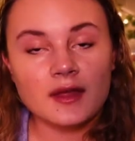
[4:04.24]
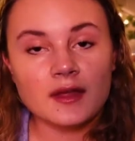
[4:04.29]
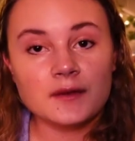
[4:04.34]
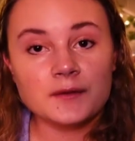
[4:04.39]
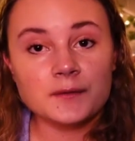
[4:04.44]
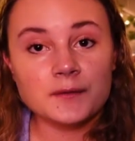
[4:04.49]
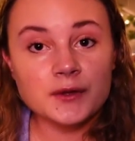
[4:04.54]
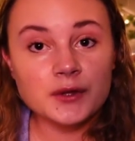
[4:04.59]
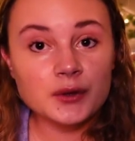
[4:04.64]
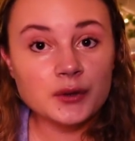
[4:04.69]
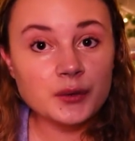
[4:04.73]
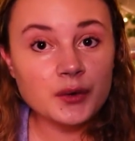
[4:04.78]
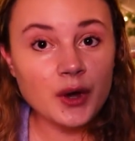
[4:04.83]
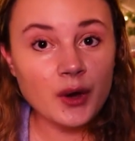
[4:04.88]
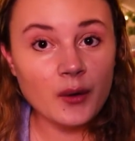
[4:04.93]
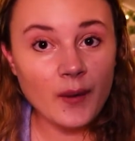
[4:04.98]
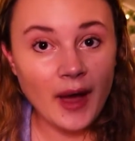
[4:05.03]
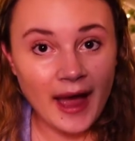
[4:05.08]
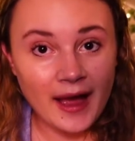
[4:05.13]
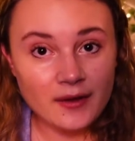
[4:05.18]
If you
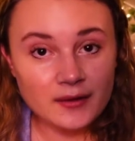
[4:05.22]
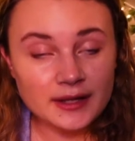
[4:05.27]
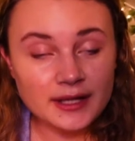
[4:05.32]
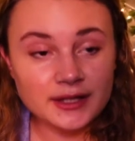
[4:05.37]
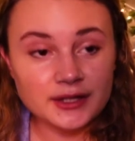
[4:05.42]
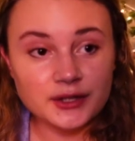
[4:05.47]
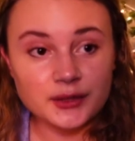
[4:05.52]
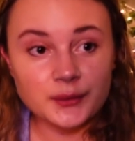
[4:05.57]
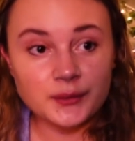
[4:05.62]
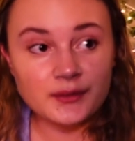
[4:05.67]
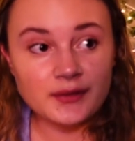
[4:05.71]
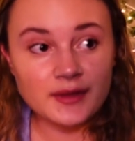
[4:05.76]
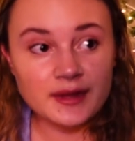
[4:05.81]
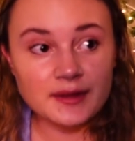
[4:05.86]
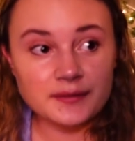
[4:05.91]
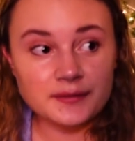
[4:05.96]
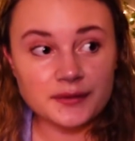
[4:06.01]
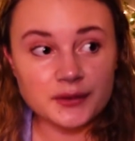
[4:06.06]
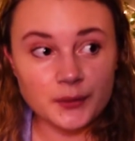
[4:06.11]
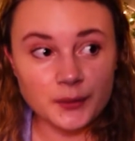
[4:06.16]
go out and you
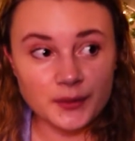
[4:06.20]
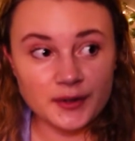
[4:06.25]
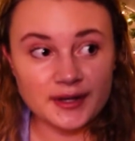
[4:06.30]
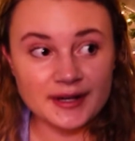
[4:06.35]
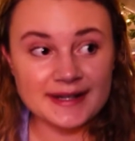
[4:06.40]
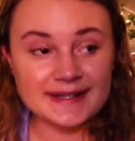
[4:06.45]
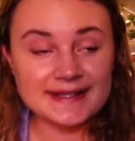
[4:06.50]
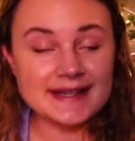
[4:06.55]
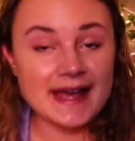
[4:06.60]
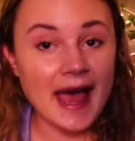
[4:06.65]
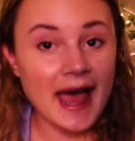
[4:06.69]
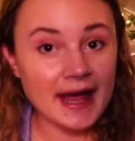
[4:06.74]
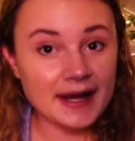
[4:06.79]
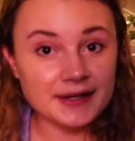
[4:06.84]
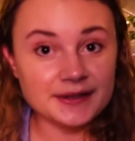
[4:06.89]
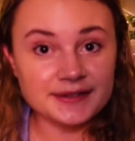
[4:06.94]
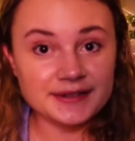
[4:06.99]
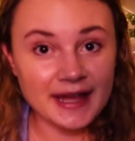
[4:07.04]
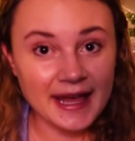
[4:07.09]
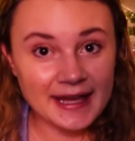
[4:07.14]
live your
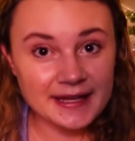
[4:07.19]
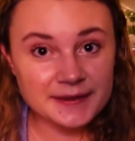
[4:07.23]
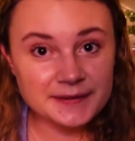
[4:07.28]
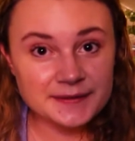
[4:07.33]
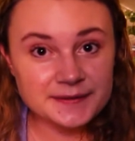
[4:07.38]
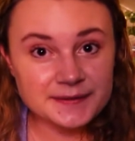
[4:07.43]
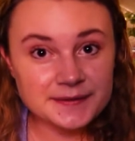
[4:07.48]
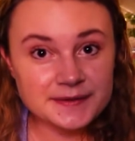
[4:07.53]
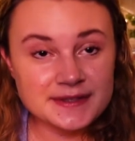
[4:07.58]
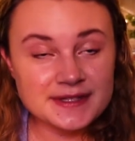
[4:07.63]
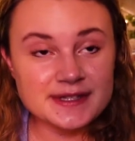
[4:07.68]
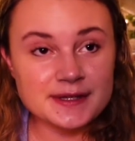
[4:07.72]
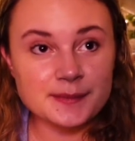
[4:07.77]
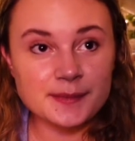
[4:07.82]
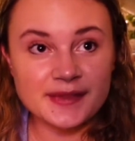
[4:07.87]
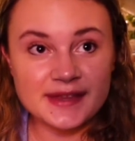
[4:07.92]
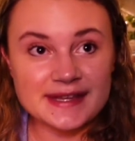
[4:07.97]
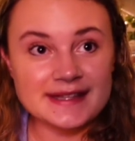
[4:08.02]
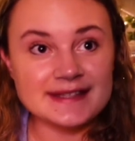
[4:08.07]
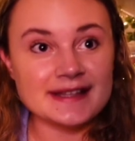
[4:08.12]
entire life to
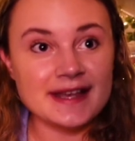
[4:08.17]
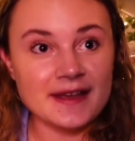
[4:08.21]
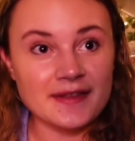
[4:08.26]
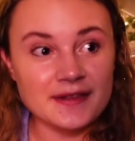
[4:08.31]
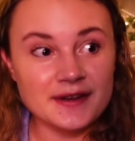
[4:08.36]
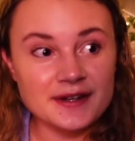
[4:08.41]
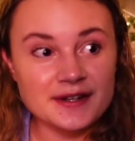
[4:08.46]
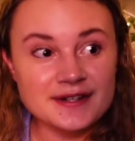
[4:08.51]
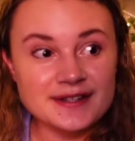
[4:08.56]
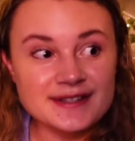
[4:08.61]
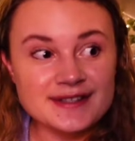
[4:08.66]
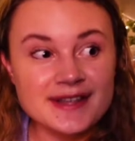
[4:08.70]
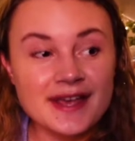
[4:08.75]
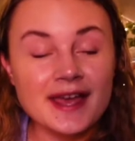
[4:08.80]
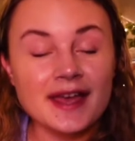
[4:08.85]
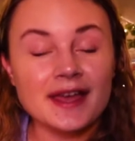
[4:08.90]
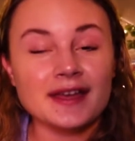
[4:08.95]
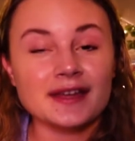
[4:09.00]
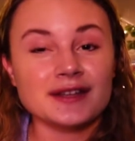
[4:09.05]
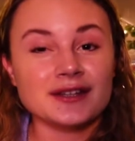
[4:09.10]
please
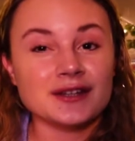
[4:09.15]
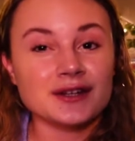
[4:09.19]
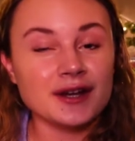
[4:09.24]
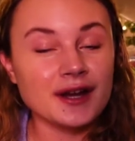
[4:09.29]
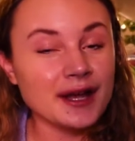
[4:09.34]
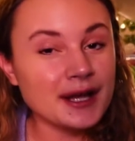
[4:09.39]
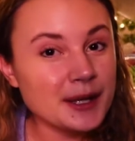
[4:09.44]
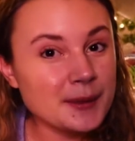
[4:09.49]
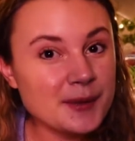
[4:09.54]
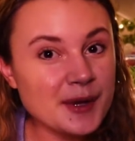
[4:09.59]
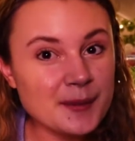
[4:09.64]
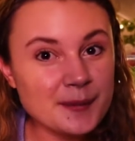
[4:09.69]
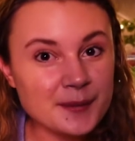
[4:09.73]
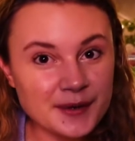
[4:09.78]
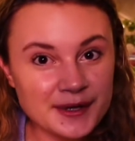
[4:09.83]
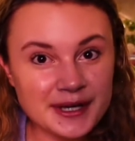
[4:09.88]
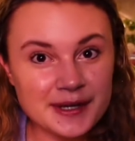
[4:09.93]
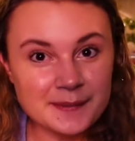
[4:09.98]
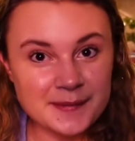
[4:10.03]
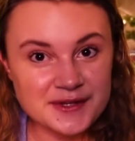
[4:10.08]
others, you're gonna be
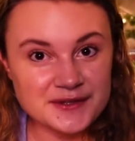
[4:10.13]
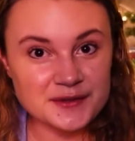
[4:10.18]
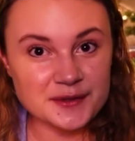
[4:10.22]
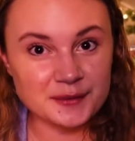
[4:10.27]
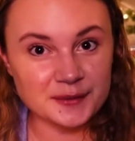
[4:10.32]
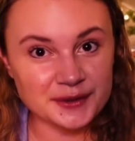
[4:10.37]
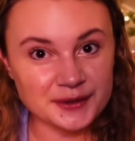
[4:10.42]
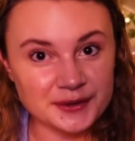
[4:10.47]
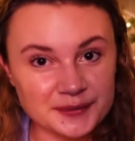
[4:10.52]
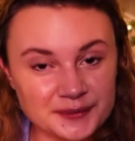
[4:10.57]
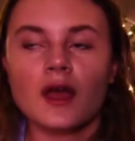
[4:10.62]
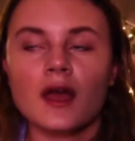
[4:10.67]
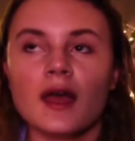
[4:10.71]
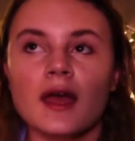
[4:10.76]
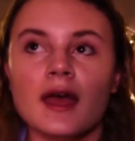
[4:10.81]
pretty miserable.